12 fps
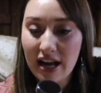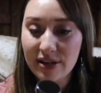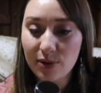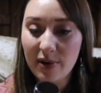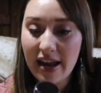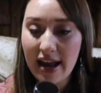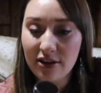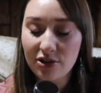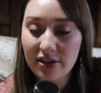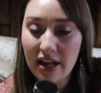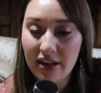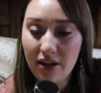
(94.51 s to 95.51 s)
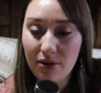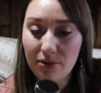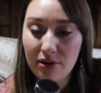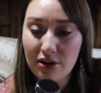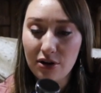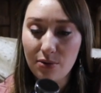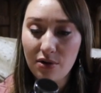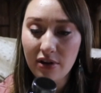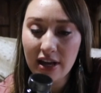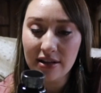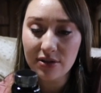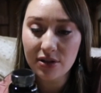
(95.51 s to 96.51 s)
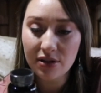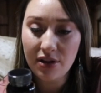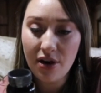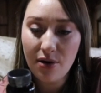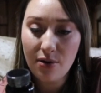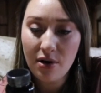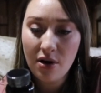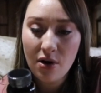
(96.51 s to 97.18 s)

As we age, cellular renewal can slow